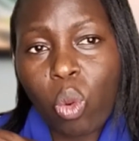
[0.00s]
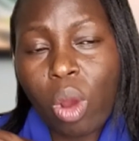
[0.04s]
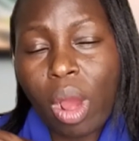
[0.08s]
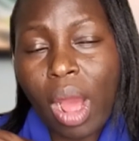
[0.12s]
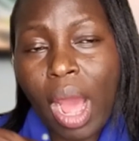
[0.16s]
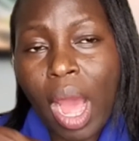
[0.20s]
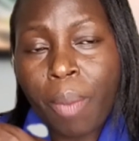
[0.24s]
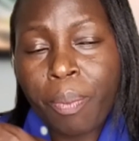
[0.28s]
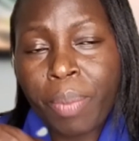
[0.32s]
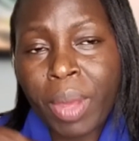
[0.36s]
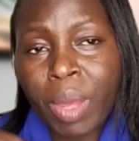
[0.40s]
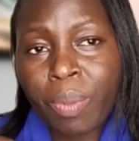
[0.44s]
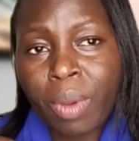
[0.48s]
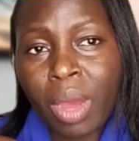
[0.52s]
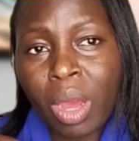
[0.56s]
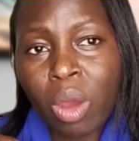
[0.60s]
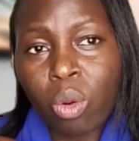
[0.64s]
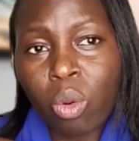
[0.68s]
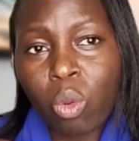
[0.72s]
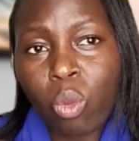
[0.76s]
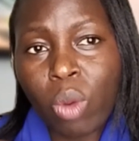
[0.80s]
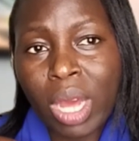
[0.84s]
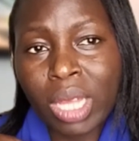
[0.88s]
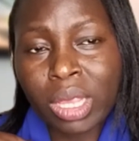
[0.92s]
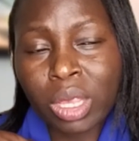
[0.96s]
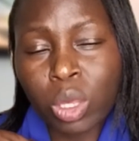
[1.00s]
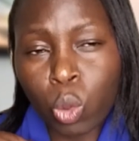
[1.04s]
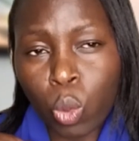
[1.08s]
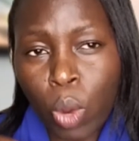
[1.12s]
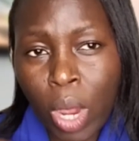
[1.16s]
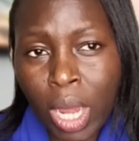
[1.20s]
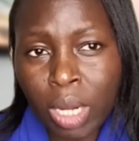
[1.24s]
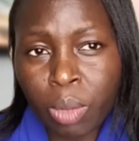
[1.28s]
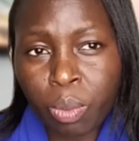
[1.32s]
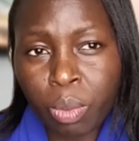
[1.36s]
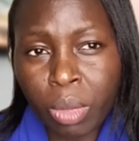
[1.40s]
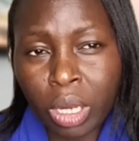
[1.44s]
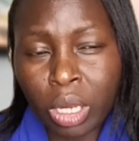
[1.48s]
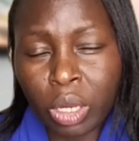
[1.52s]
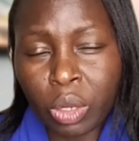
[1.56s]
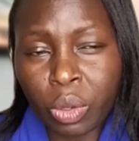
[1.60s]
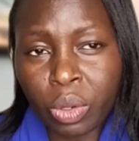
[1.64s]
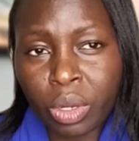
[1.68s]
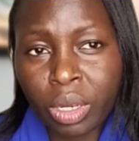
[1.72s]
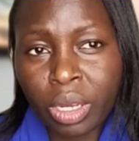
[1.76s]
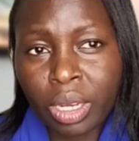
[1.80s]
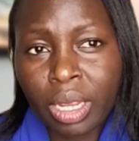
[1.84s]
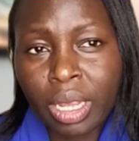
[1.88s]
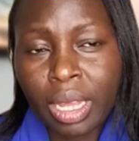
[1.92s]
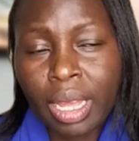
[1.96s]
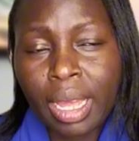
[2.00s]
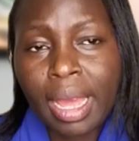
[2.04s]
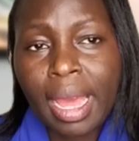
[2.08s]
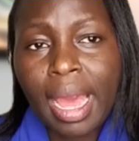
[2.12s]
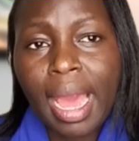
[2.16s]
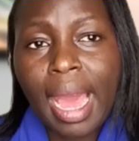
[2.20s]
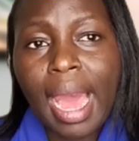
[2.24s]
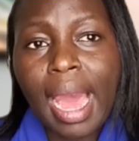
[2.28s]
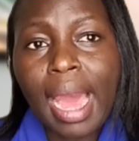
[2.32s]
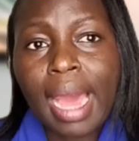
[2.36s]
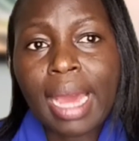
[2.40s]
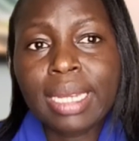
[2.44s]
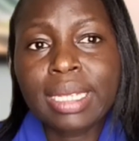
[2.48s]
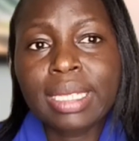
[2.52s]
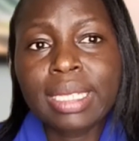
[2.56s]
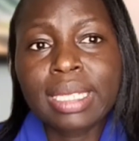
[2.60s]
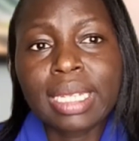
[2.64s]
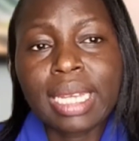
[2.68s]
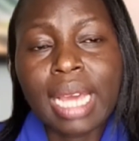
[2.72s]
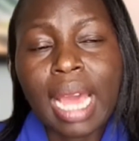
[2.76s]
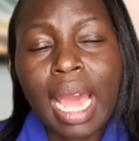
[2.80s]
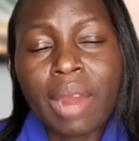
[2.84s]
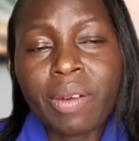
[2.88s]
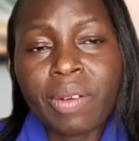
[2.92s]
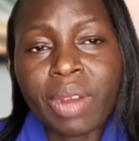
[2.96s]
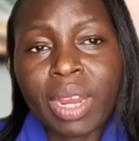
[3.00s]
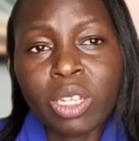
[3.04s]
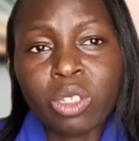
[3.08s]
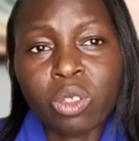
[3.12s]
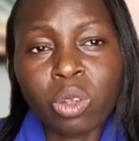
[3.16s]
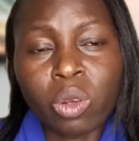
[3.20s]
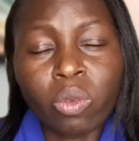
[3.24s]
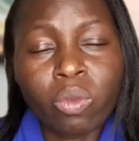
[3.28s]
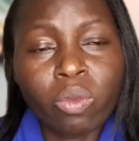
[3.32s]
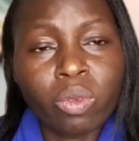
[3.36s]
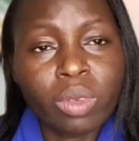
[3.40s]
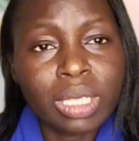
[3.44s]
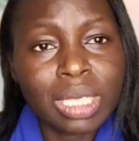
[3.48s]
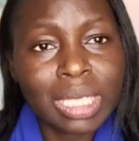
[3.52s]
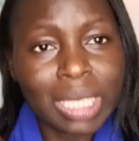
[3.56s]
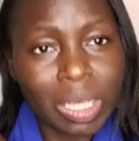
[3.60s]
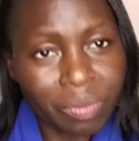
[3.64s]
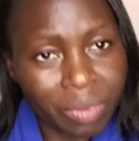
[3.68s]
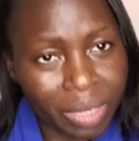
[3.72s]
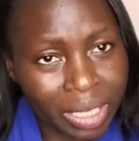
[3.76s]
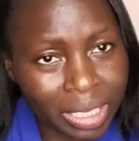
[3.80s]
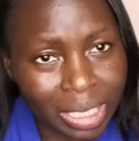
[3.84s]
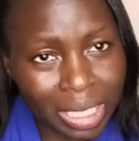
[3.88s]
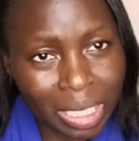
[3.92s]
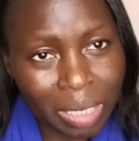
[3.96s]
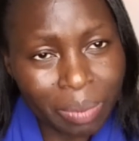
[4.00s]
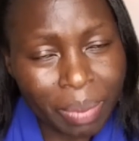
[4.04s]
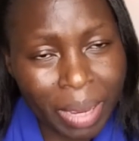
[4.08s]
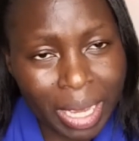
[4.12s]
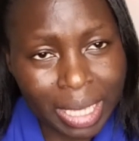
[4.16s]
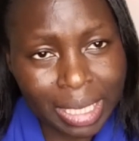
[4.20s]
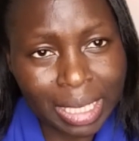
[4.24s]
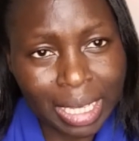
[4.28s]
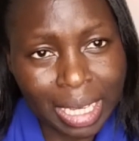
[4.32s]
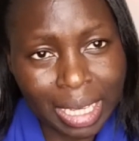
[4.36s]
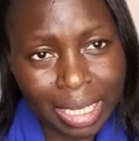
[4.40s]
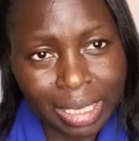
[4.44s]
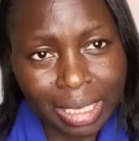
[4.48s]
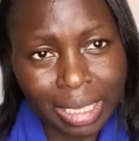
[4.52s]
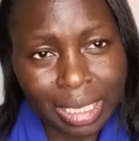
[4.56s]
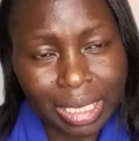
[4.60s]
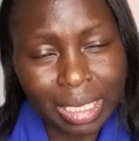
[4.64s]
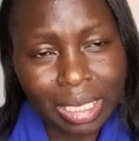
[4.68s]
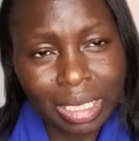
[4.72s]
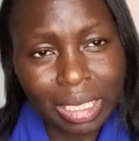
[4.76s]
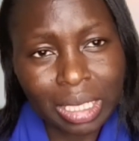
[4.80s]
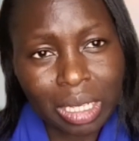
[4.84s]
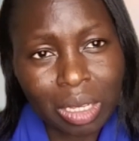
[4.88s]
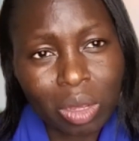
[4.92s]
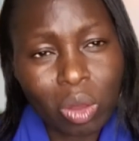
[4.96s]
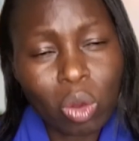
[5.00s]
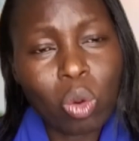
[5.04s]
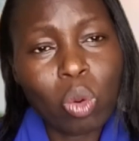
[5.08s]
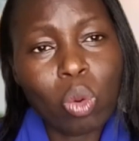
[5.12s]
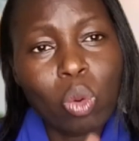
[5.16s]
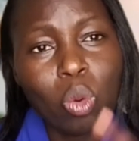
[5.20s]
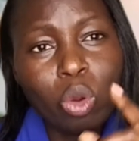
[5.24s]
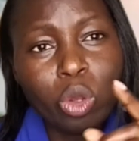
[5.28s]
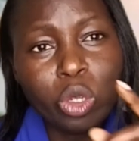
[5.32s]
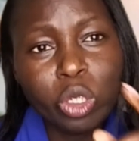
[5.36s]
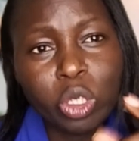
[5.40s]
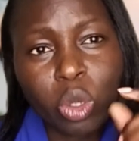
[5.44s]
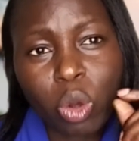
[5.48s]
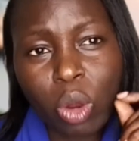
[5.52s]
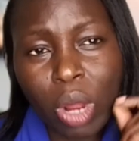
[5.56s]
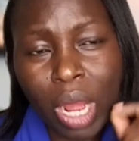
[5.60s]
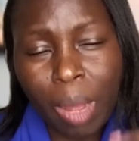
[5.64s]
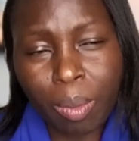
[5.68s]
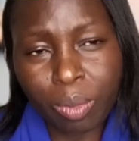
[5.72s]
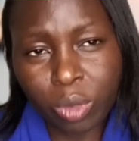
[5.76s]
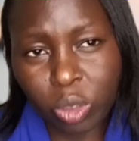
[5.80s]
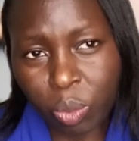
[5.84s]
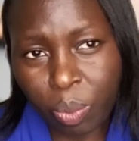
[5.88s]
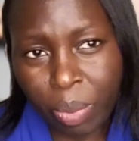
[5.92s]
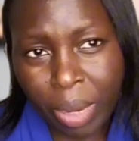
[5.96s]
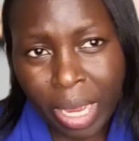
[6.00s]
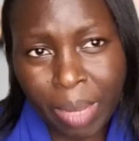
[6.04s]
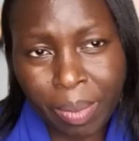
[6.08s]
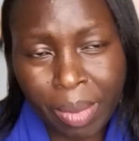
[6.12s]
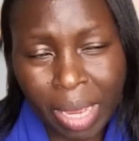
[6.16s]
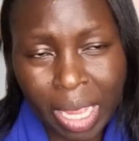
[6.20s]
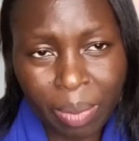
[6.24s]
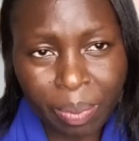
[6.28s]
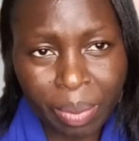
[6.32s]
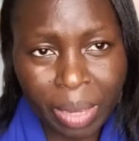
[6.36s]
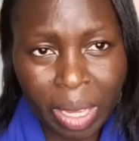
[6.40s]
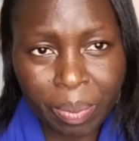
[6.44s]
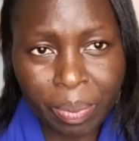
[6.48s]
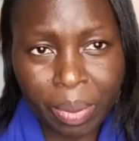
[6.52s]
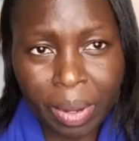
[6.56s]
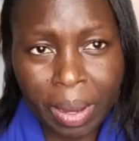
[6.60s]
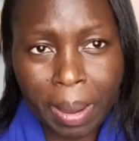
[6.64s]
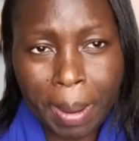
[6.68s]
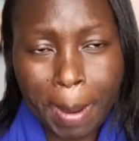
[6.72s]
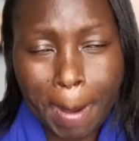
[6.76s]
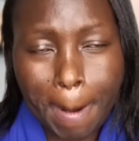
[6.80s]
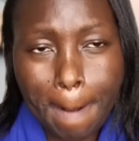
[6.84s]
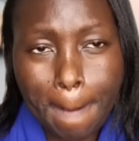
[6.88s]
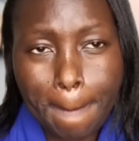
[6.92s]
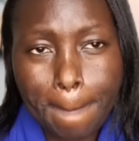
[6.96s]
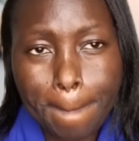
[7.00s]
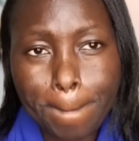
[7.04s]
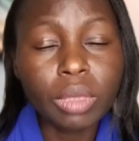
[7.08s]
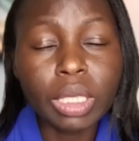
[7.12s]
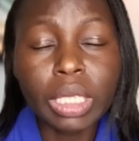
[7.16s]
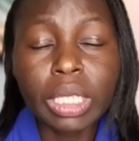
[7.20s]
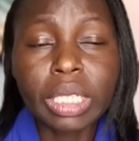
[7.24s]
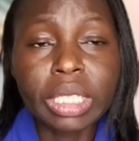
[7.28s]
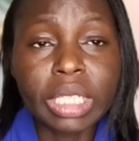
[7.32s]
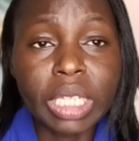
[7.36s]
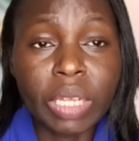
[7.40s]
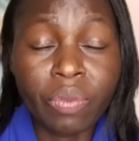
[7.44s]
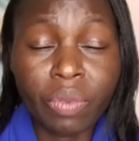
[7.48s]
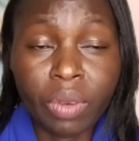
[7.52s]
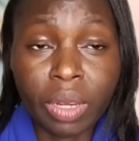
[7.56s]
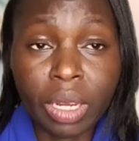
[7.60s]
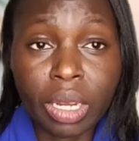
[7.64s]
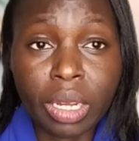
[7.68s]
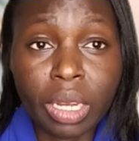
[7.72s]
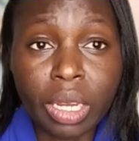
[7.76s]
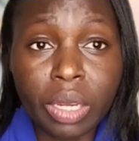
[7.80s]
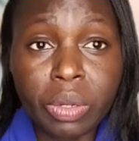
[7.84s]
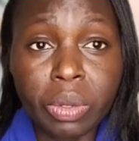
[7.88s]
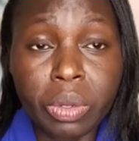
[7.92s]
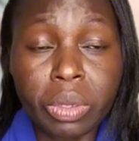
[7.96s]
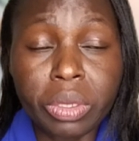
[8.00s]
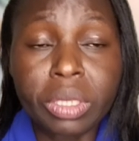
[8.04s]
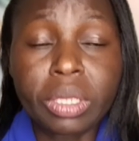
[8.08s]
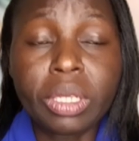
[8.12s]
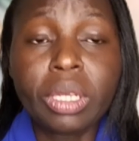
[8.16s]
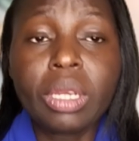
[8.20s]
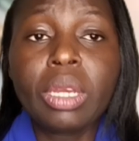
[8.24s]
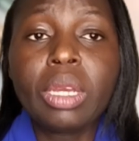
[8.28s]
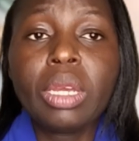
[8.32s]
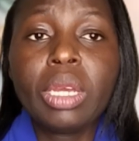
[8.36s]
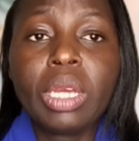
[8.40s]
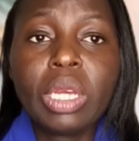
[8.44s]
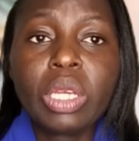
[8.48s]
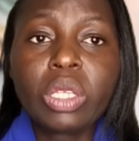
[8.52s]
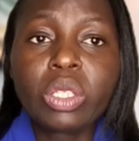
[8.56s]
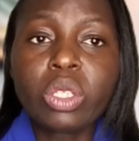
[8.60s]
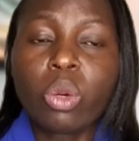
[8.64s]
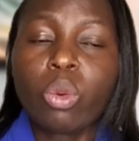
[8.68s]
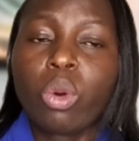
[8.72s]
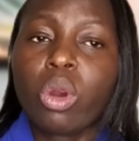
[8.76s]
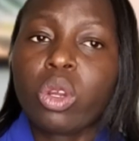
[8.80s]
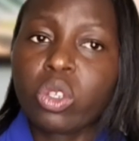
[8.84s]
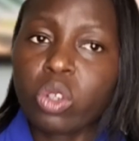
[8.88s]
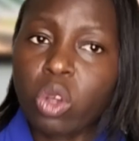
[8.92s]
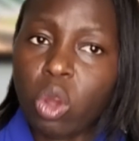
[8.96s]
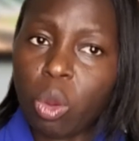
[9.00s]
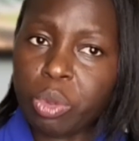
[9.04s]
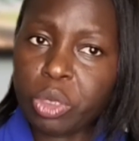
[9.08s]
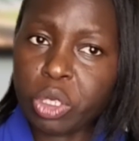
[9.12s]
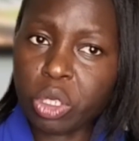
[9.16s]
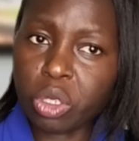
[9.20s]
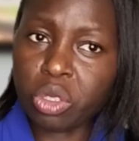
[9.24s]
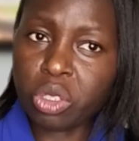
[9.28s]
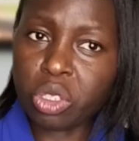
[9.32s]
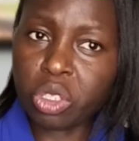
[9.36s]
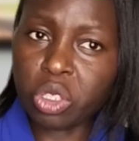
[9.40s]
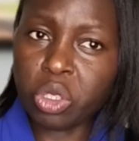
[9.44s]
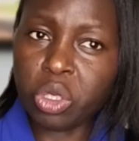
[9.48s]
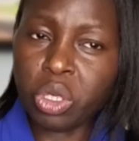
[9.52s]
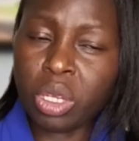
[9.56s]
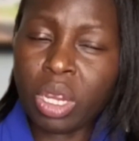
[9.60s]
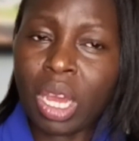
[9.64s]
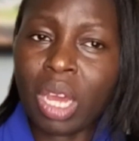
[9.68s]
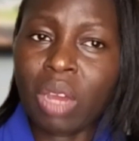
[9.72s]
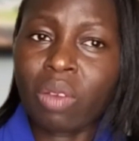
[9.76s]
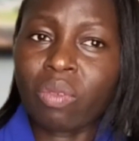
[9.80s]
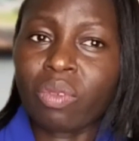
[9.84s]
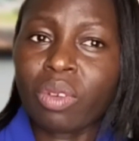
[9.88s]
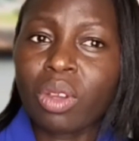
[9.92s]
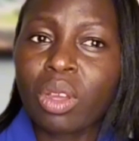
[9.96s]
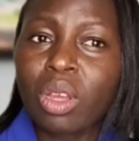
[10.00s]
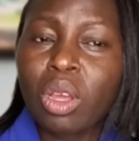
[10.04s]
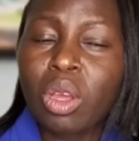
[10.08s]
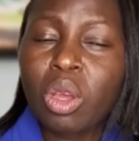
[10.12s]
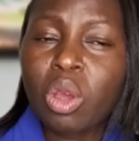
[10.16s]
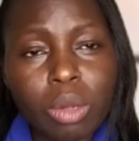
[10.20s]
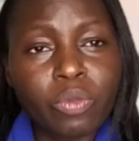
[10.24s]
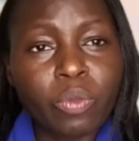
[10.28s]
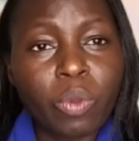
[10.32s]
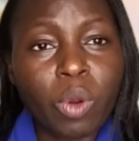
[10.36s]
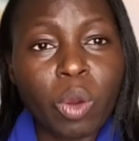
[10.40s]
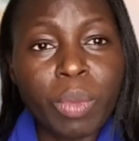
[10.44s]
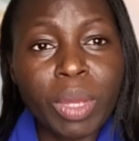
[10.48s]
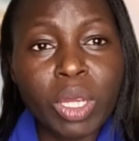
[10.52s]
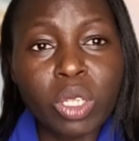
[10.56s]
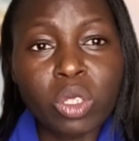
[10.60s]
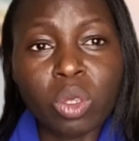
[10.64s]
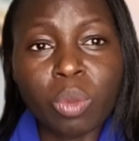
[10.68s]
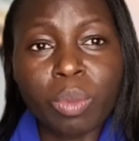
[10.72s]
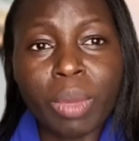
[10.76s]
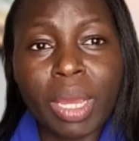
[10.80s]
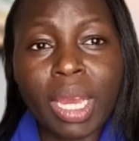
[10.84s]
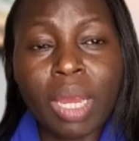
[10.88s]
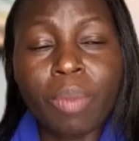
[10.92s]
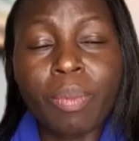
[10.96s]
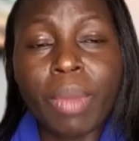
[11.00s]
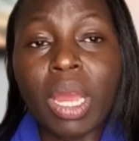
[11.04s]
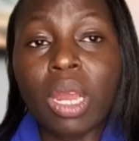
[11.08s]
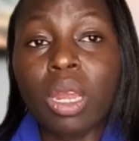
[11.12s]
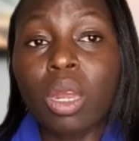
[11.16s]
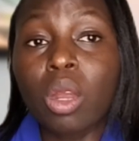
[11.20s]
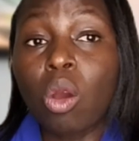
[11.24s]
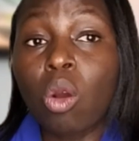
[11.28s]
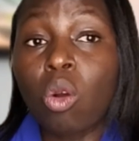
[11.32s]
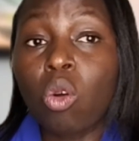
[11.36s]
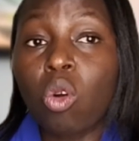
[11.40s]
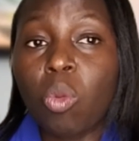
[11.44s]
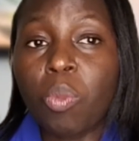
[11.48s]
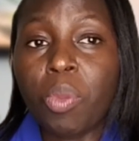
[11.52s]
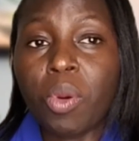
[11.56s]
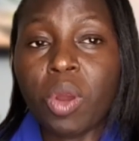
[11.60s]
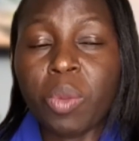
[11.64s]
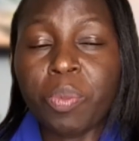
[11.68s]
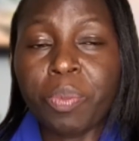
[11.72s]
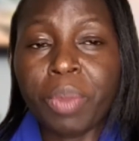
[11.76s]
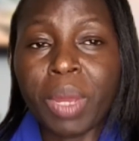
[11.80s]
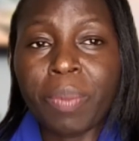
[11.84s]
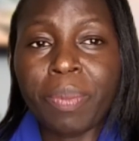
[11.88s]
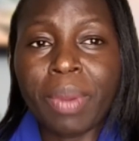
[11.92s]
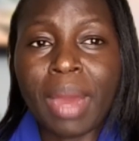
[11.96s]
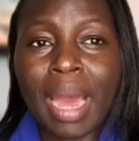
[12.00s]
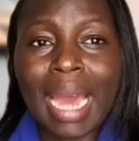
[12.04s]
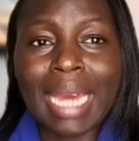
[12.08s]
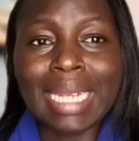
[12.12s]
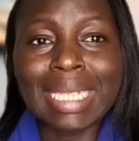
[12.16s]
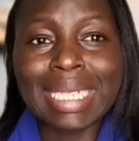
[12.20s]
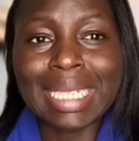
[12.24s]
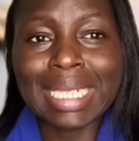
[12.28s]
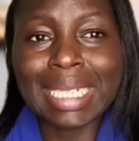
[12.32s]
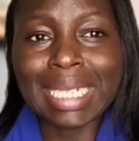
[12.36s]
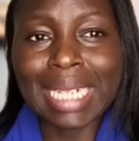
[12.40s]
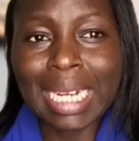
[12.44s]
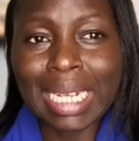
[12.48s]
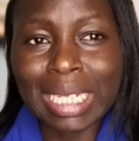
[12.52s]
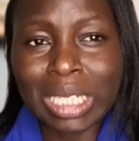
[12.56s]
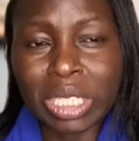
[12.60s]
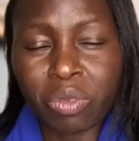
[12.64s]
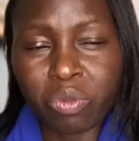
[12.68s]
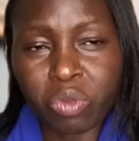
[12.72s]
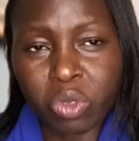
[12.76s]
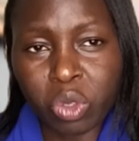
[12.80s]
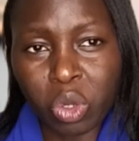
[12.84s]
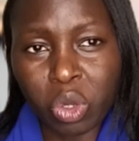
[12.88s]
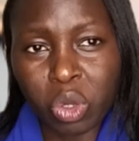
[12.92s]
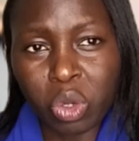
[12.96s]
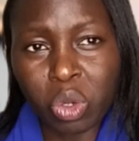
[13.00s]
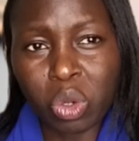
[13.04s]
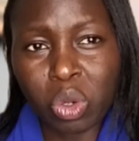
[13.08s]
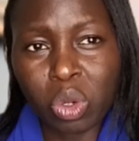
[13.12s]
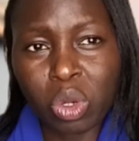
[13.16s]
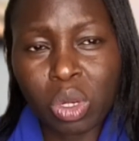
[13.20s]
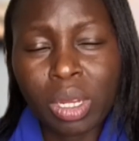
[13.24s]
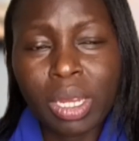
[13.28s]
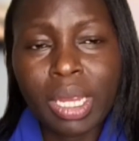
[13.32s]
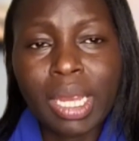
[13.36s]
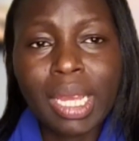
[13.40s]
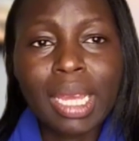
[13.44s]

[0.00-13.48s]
a paper worth 1 million at a rate of 17%. Would you come to buy my paper? Definitely not. So what options do you have? For me to make my low coupon paper attractive to you,